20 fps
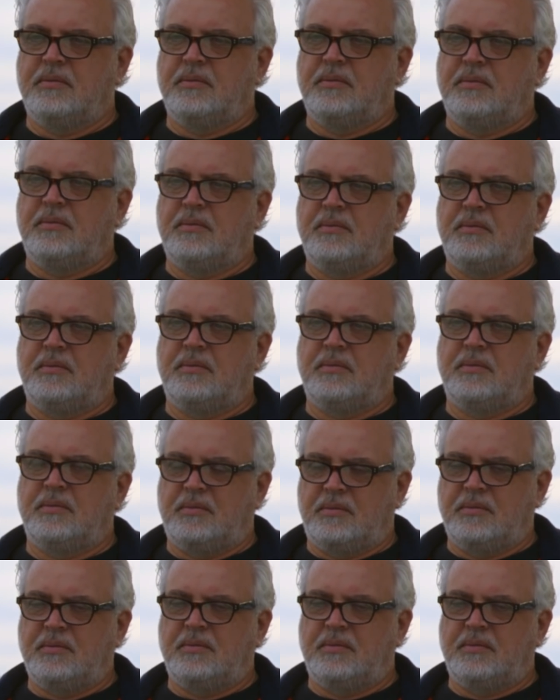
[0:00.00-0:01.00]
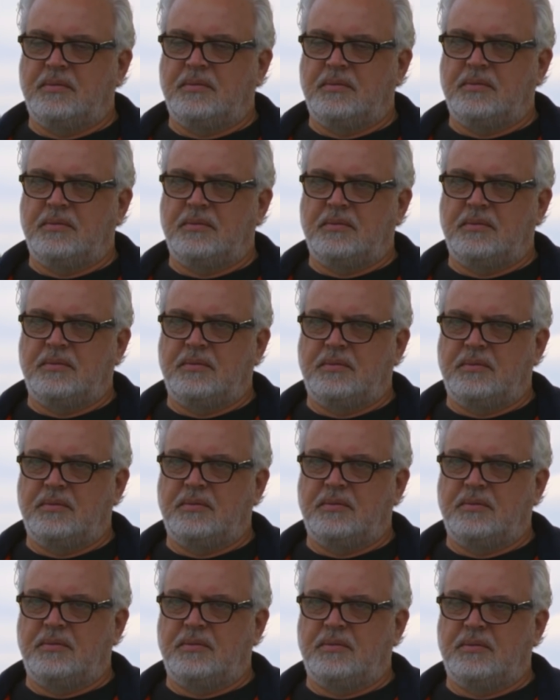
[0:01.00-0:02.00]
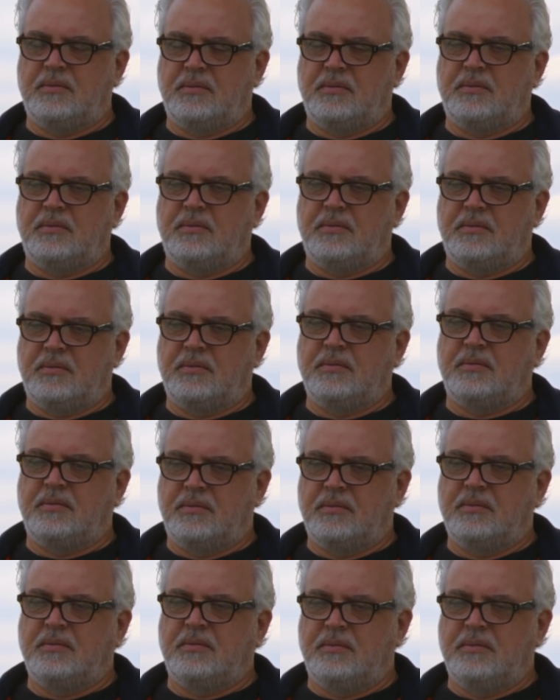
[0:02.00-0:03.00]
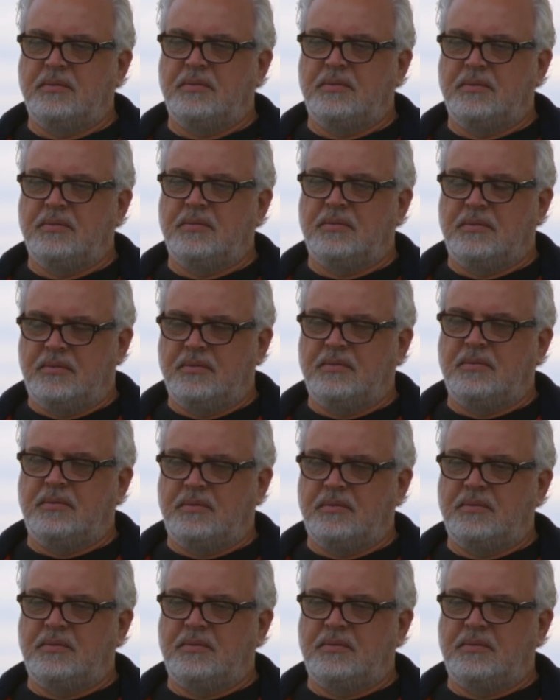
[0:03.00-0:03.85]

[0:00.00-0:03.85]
The person shown says nothing.